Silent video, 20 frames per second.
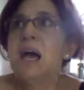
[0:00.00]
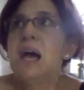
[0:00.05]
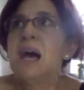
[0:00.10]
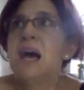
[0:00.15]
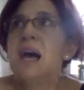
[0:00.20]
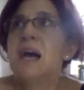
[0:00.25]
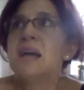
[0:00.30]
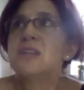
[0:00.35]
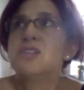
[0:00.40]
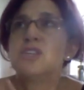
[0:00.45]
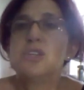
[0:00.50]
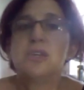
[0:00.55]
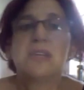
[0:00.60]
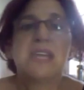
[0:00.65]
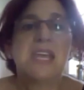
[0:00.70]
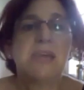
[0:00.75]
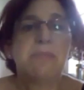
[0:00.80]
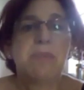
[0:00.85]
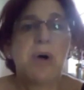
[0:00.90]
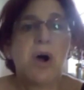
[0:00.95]
I do
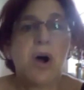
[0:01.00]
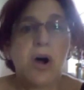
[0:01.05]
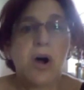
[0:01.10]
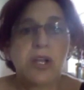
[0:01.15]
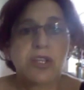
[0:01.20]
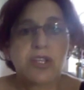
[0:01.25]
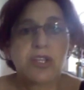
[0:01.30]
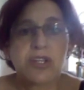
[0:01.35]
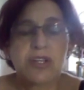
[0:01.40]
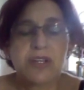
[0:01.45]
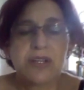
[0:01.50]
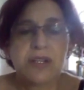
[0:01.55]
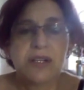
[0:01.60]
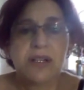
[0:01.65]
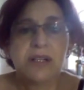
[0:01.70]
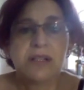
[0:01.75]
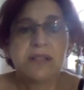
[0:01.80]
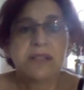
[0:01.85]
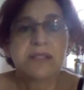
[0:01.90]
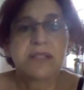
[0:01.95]
keep an art
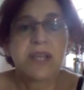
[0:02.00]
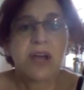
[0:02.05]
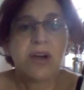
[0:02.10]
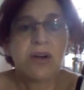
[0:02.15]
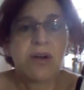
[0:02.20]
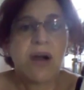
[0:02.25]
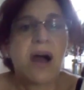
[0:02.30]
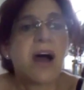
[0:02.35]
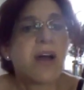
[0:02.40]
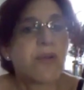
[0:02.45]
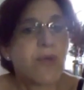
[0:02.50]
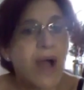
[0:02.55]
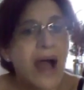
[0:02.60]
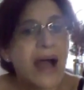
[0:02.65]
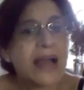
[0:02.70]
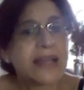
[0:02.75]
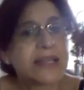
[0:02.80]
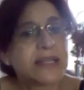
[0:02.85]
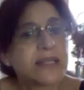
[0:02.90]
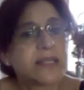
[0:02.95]
journal, so I
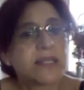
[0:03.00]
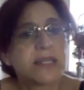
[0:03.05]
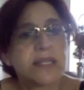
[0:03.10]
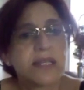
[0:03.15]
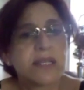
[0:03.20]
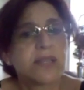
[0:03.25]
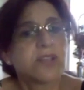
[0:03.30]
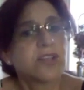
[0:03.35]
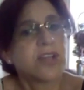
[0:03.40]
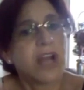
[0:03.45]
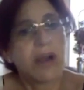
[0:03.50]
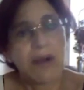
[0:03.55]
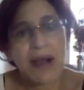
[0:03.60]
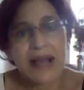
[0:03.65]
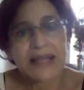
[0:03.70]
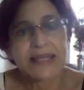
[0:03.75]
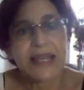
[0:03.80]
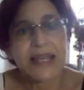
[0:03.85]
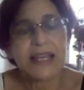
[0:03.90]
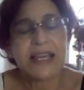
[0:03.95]
write,
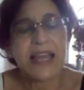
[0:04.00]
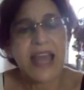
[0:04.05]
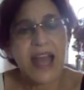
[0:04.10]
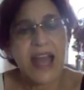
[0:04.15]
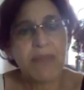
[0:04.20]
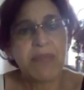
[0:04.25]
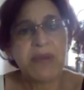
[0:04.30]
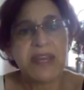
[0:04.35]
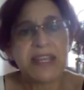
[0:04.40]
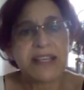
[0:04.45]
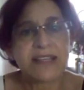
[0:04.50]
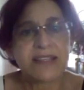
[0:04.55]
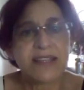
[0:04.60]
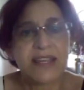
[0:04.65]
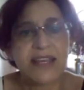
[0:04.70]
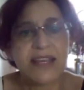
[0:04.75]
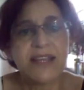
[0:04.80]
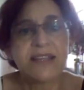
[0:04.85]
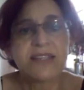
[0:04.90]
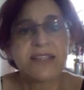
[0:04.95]
our daily happenings
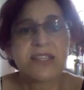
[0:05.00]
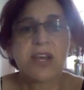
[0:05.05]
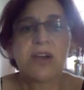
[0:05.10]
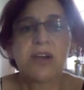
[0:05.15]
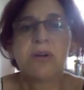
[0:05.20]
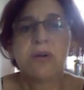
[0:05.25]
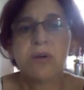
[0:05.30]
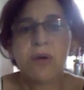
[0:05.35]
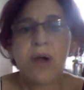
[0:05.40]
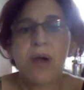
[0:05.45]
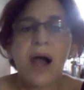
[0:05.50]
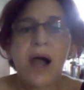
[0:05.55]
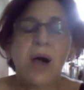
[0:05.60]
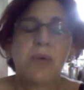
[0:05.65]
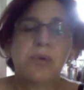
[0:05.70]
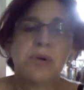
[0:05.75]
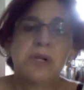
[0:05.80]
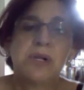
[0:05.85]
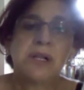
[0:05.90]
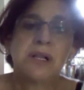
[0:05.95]
there. So
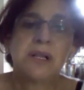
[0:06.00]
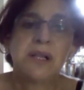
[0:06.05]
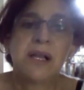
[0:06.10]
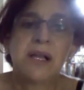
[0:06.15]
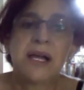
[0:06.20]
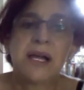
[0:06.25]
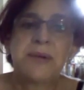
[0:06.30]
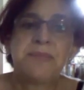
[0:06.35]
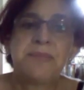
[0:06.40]
I will